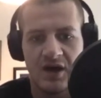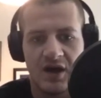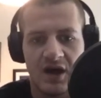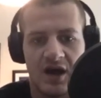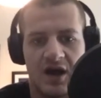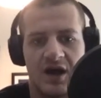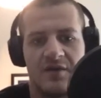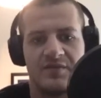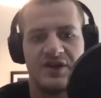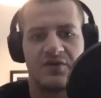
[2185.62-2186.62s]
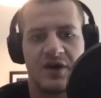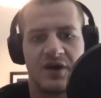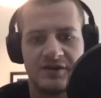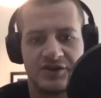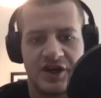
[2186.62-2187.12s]
Meanwhile,
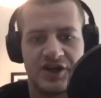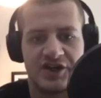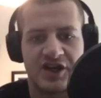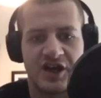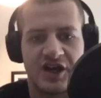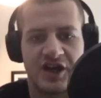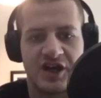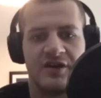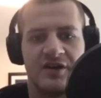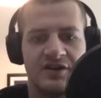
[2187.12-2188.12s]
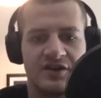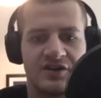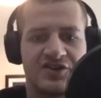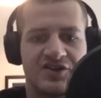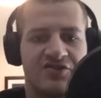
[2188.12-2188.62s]
Tresean Gore, he
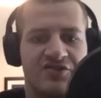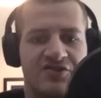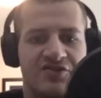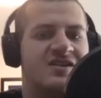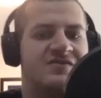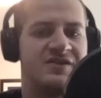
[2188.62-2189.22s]
looked great on Tough.